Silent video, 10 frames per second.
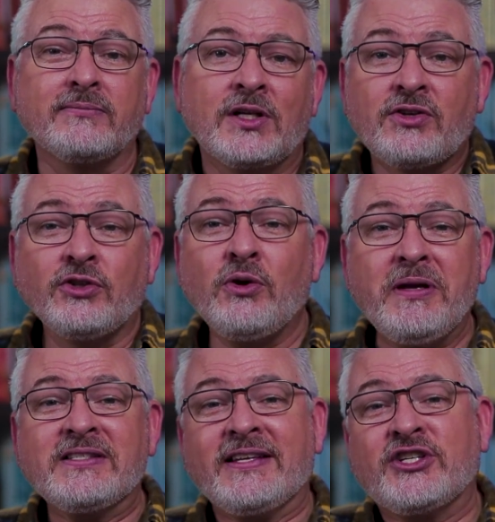This also
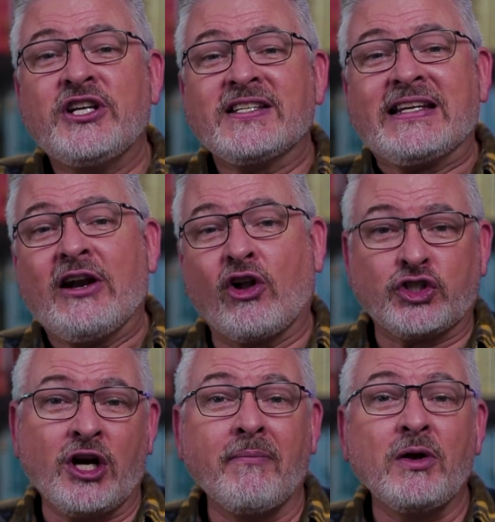means that she doesn't get all
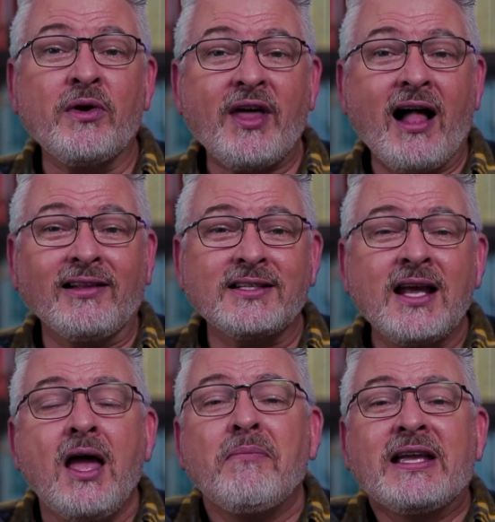chummy with
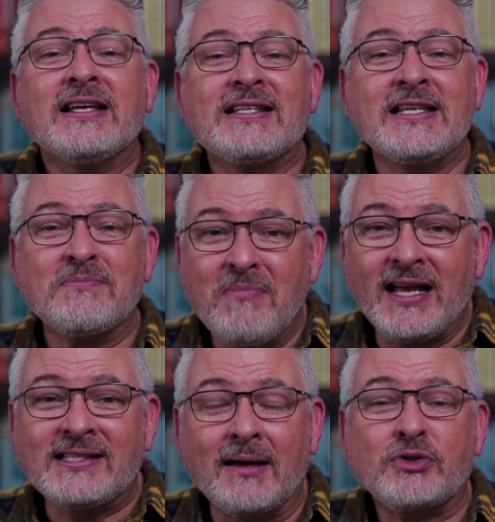Alex because his
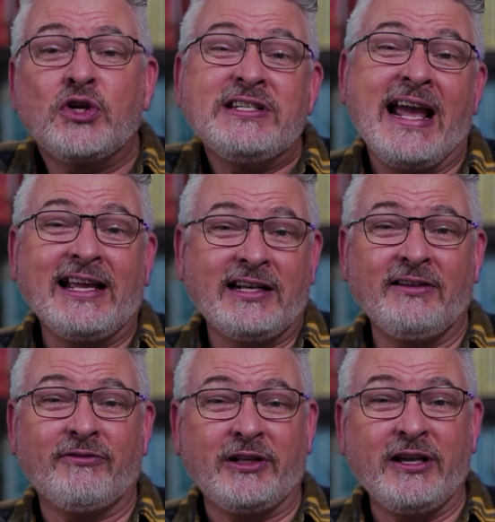mess ups could
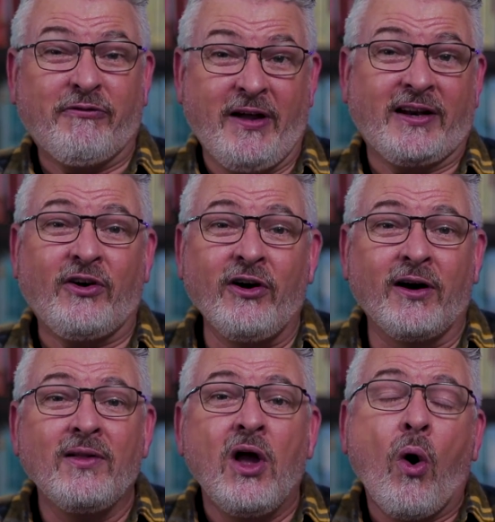negatively affect her.